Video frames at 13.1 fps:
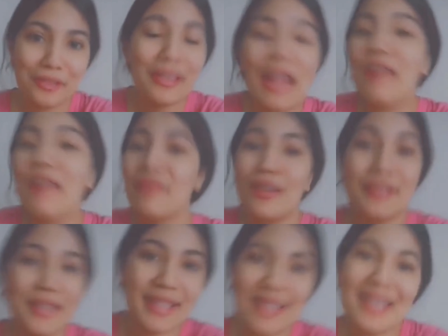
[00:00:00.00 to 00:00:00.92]

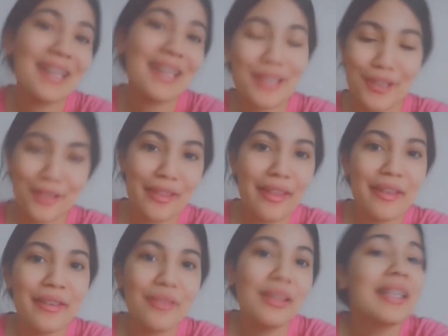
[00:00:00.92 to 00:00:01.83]
Diversity is good.
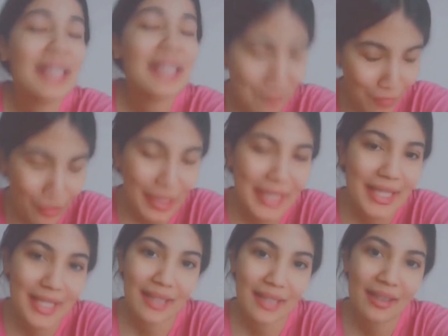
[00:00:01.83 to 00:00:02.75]
Let's embrace
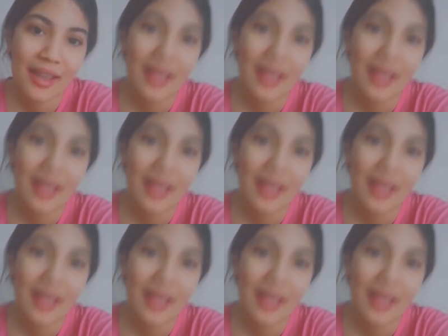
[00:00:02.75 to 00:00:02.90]
it.